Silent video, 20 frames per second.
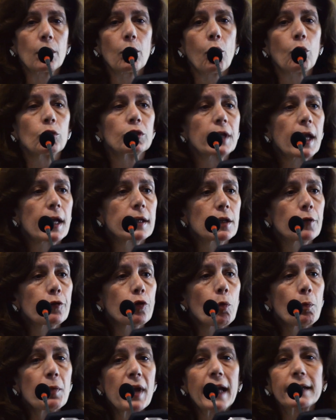on data
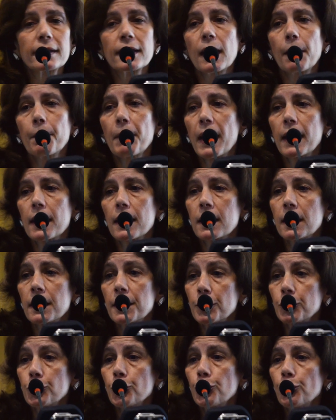from Latin America
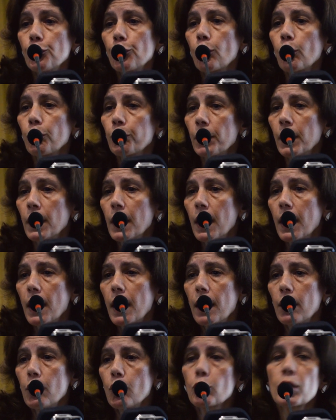and Europe,
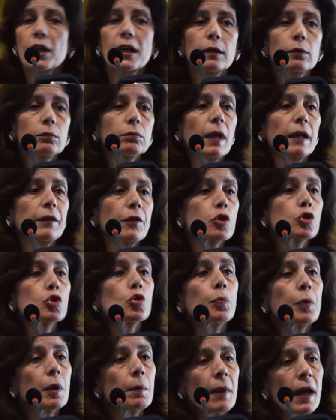looking at the
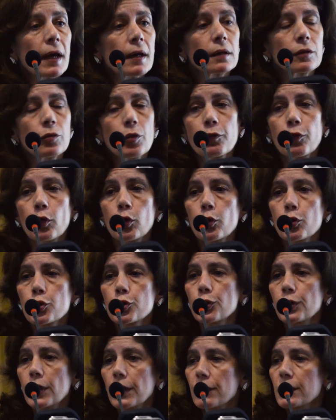supermarket
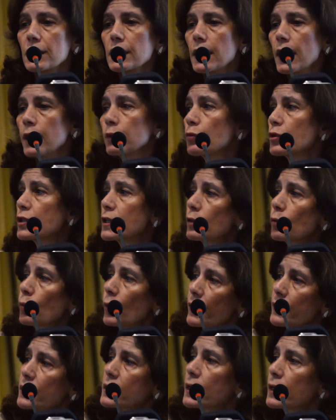revolution in these countries. And
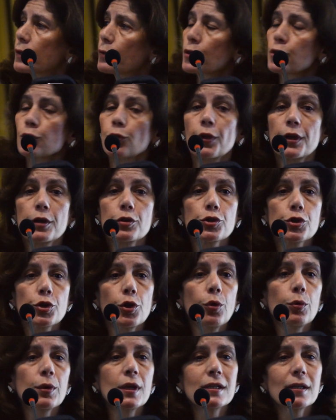what this literature has
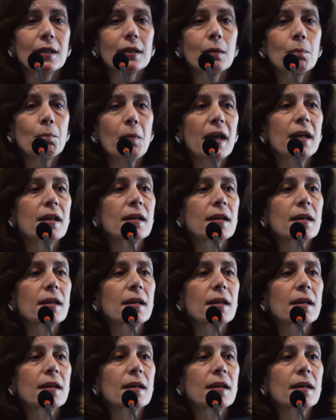shown is that in many